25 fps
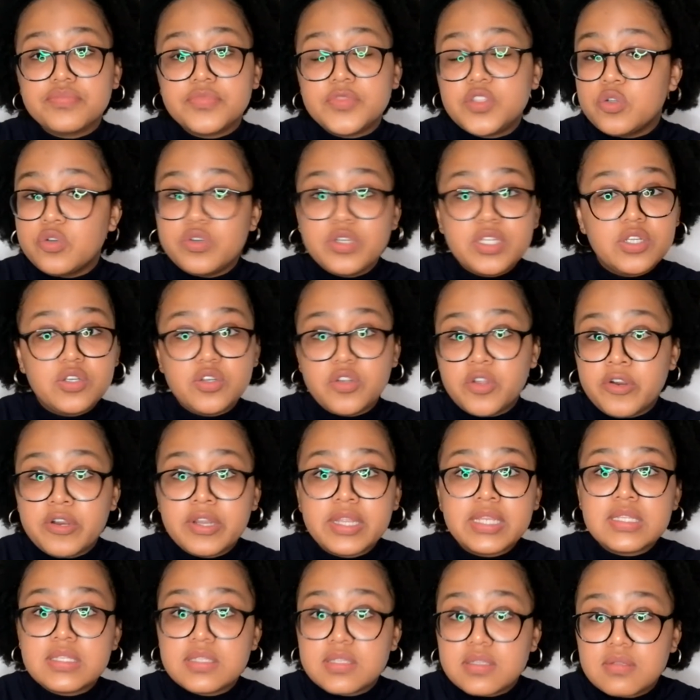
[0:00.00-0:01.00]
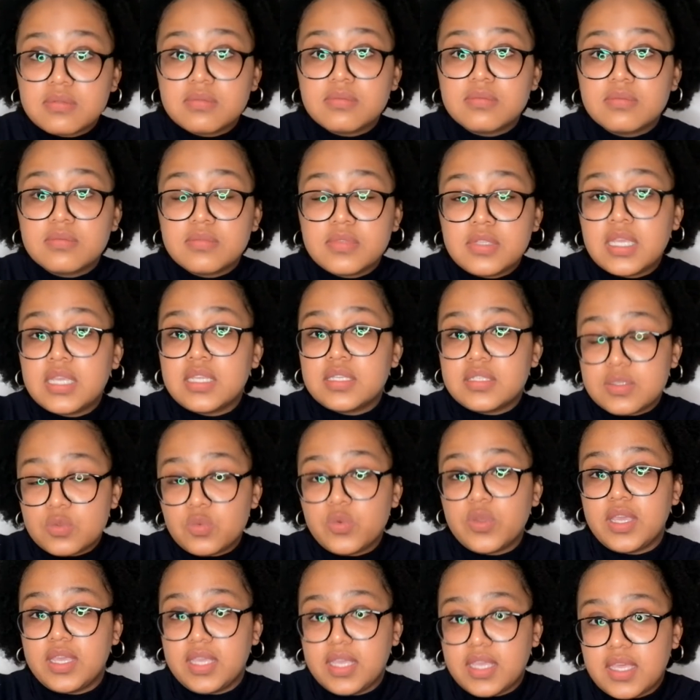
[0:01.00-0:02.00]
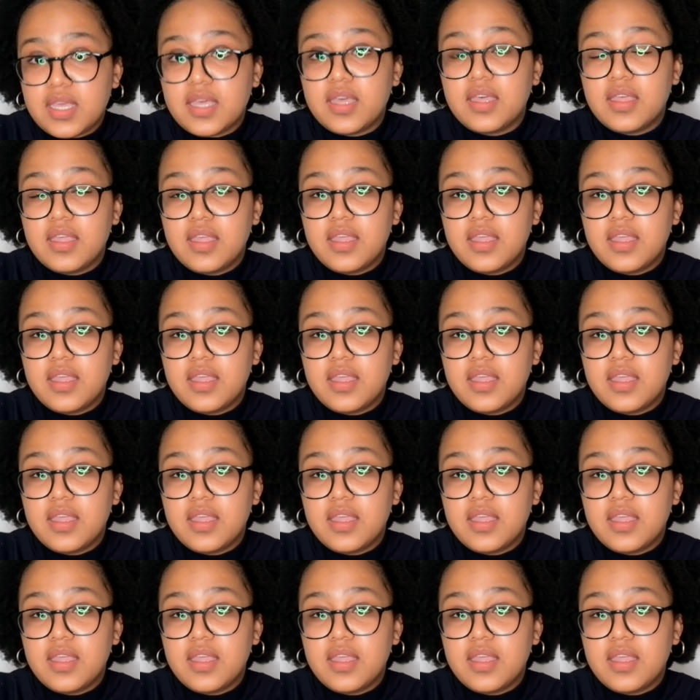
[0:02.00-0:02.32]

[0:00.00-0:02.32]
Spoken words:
don't ignore us, yes, we're here.